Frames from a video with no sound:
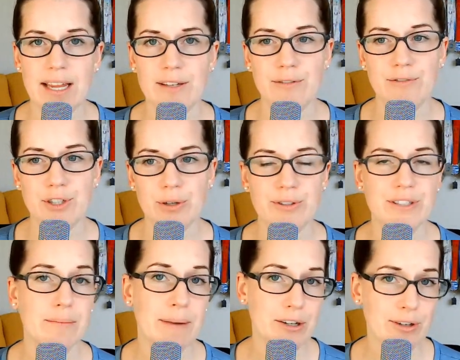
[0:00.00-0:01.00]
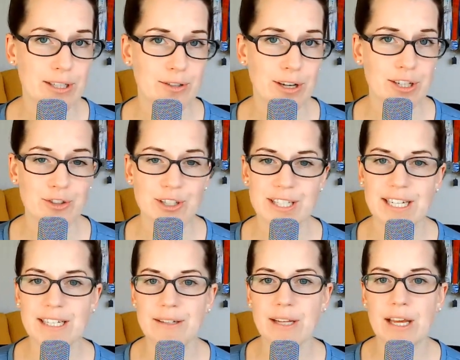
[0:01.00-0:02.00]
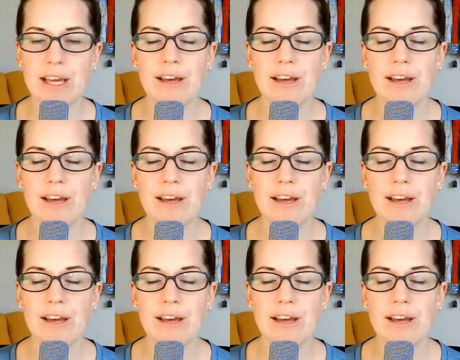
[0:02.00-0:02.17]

and you've chosen the metrics you're interested in,